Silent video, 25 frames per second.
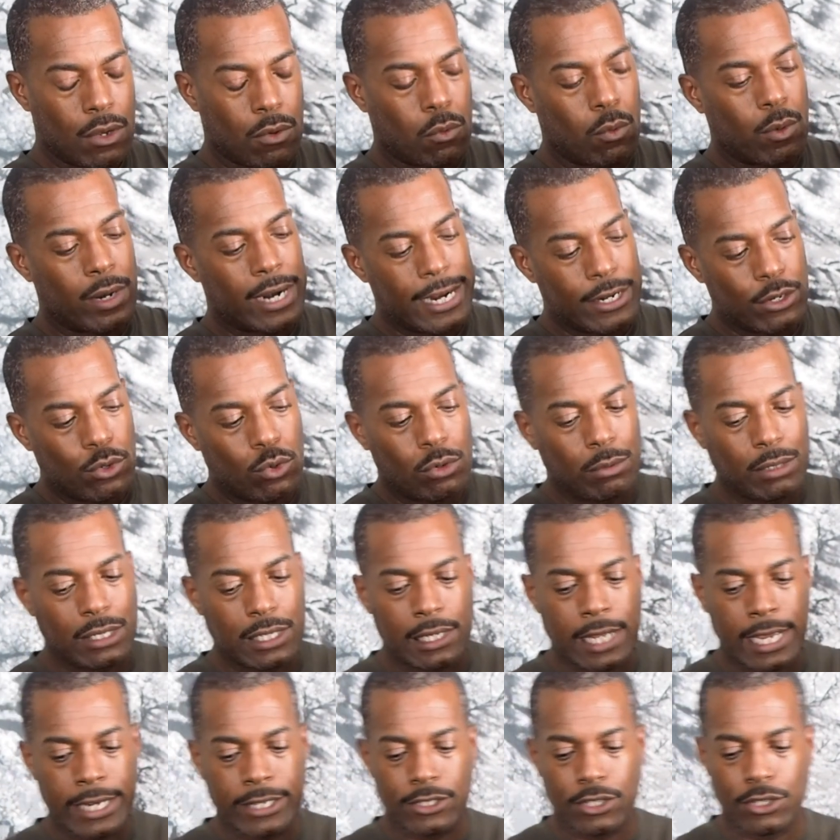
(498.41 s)
What I
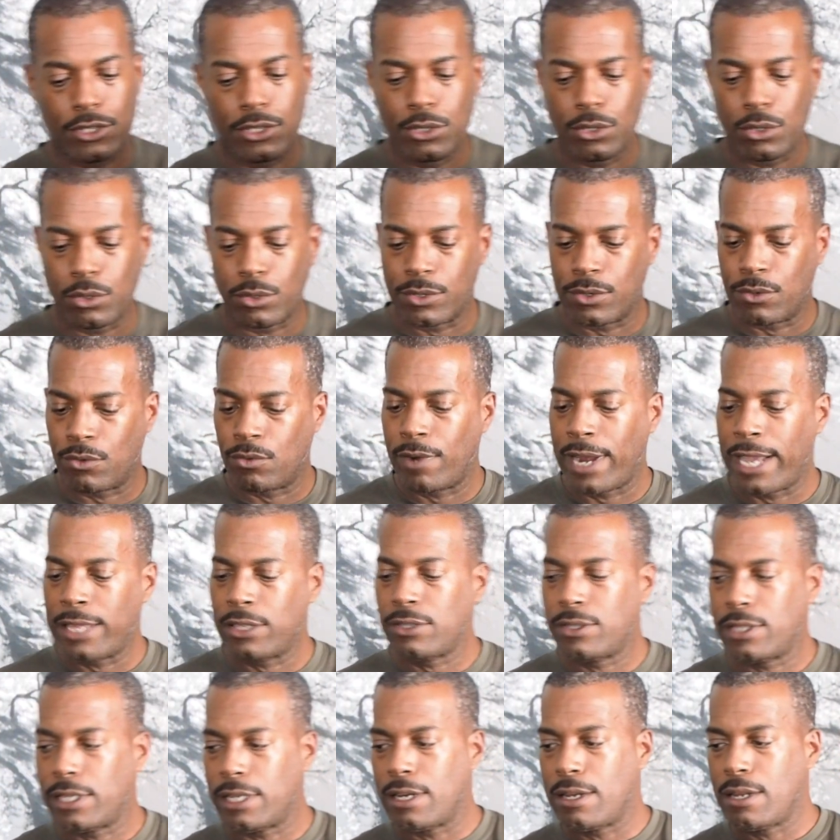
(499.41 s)
normally like to do,
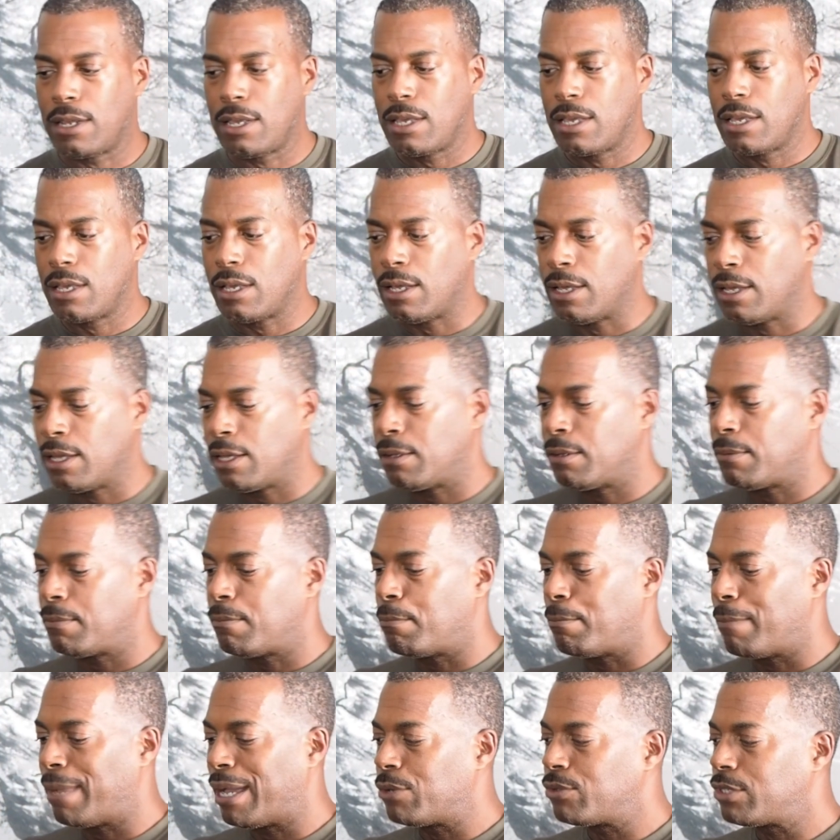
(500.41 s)
rather than
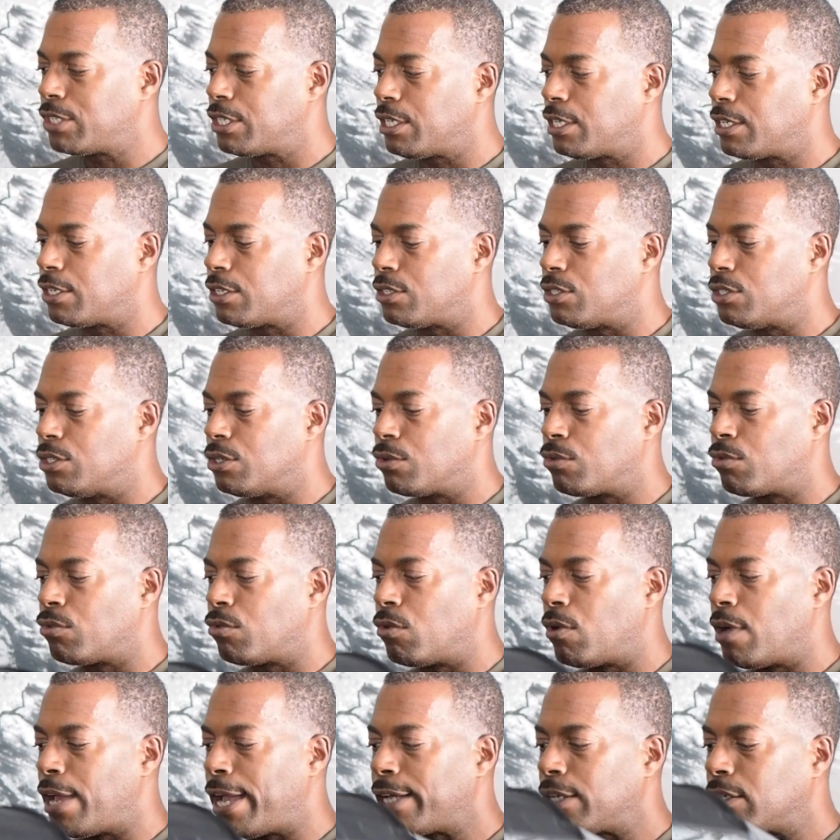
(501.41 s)
mounting it
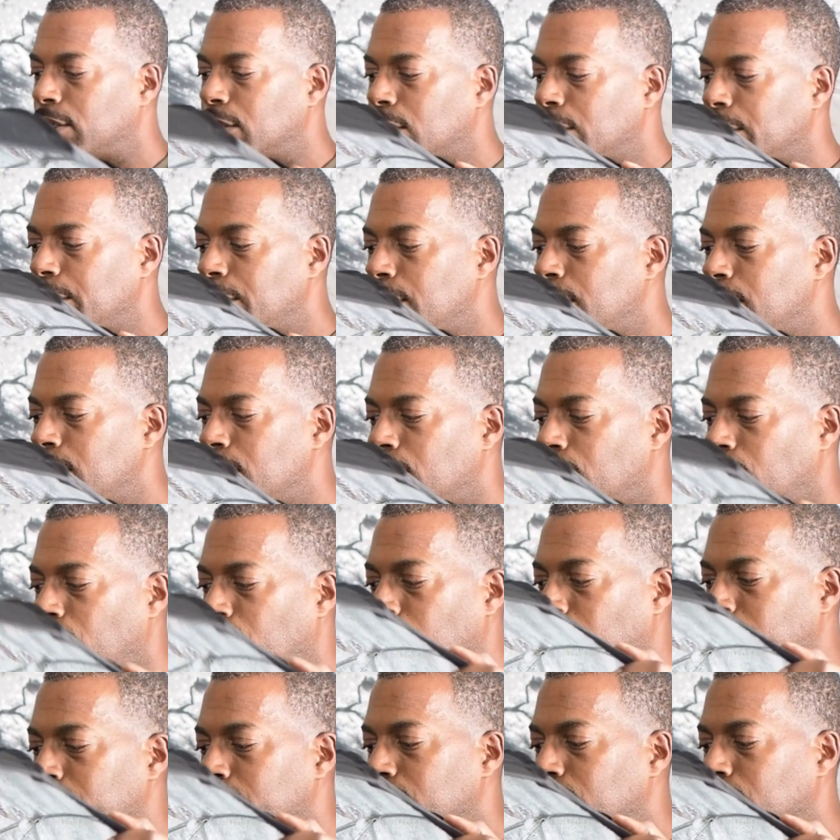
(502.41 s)
directly
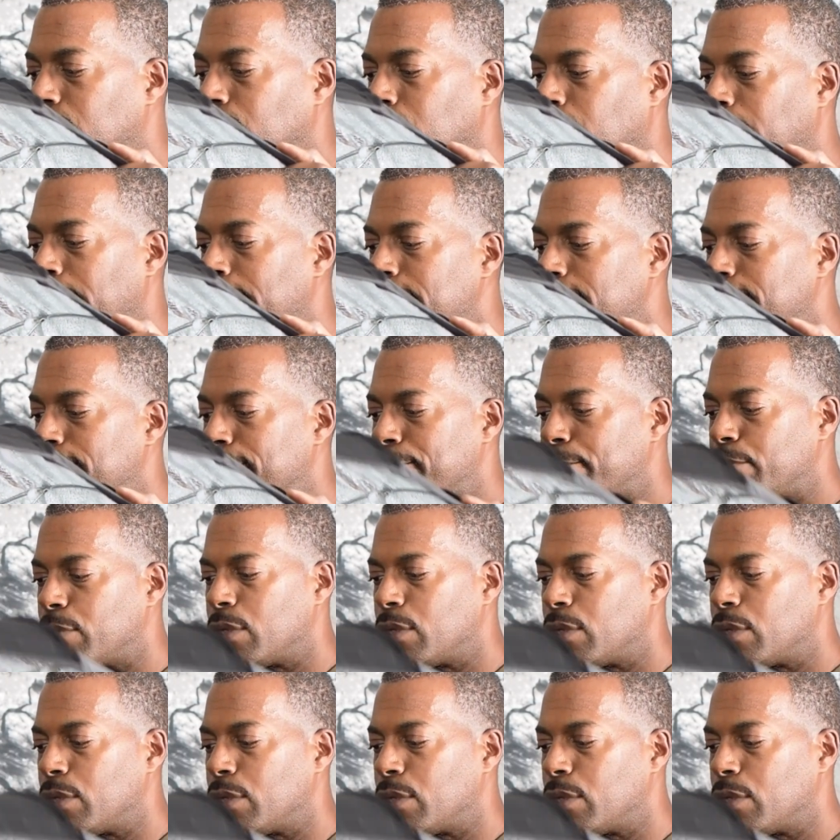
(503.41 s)
onto the light,